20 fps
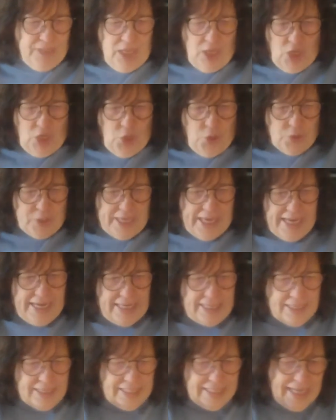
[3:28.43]

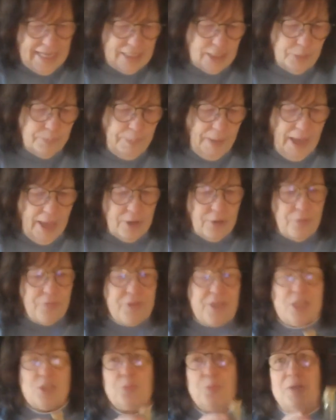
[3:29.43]
Okay, the next bottle,
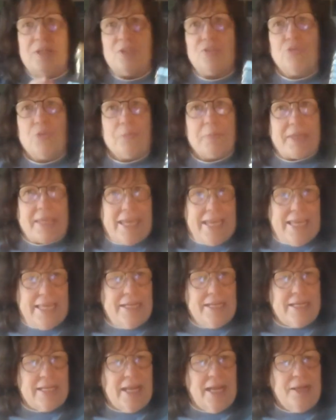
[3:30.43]
this one is from
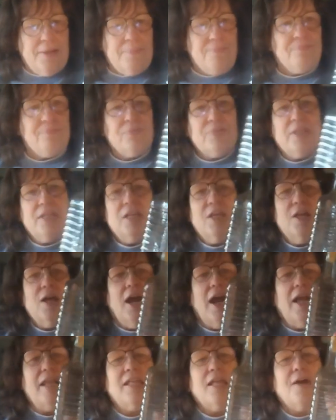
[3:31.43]
Canada.
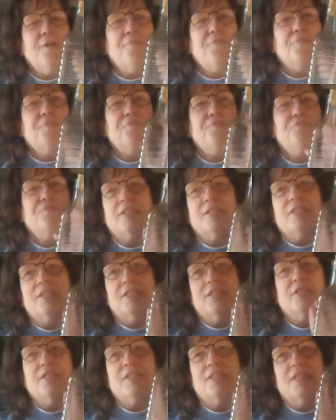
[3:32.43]
I love
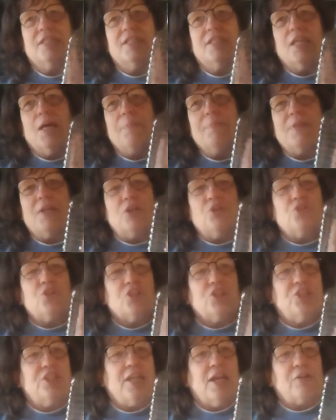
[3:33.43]
some that are
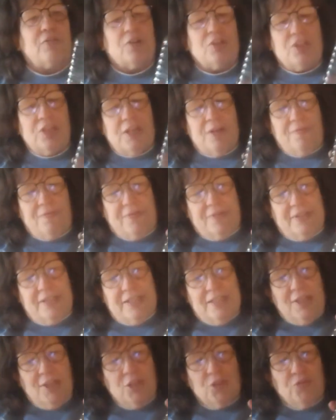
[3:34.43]
just decorative.
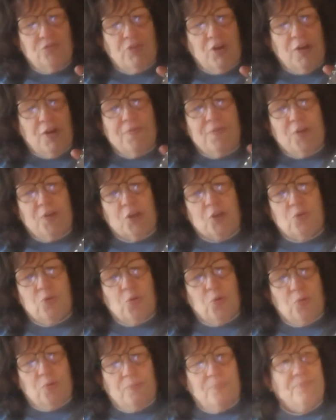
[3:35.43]
It's a very, very
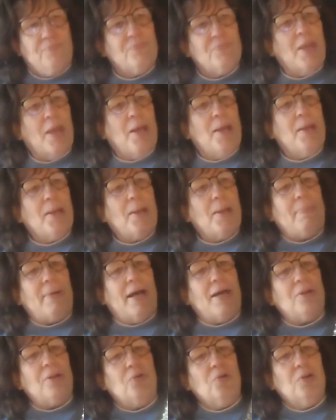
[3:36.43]
cool
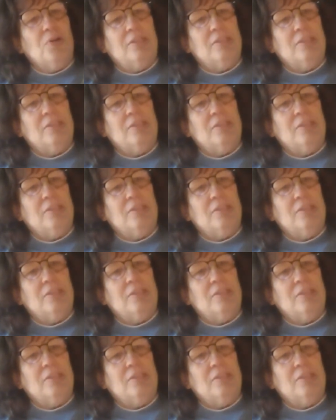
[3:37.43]
bottle.